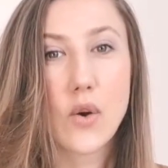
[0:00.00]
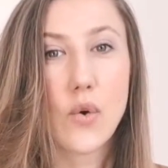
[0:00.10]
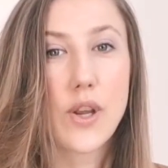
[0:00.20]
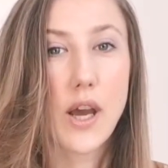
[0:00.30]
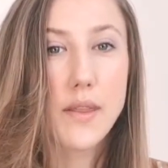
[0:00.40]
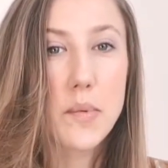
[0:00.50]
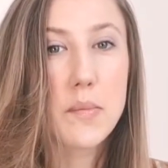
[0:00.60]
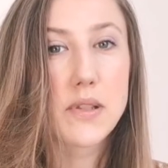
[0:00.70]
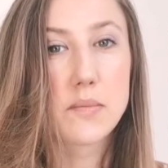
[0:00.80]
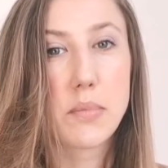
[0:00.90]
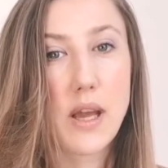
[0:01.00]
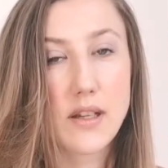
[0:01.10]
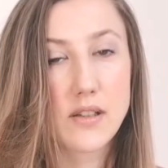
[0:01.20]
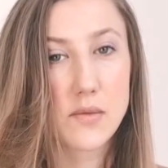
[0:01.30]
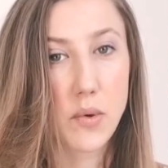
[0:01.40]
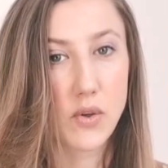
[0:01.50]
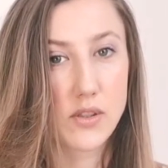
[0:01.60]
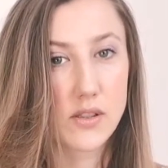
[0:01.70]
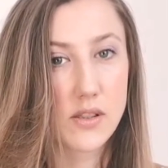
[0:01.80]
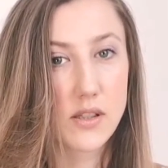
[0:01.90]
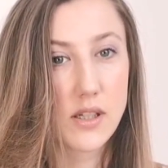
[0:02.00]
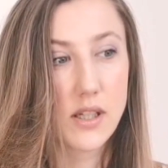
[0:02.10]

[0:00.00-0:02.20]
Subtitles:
on other people's blind spots,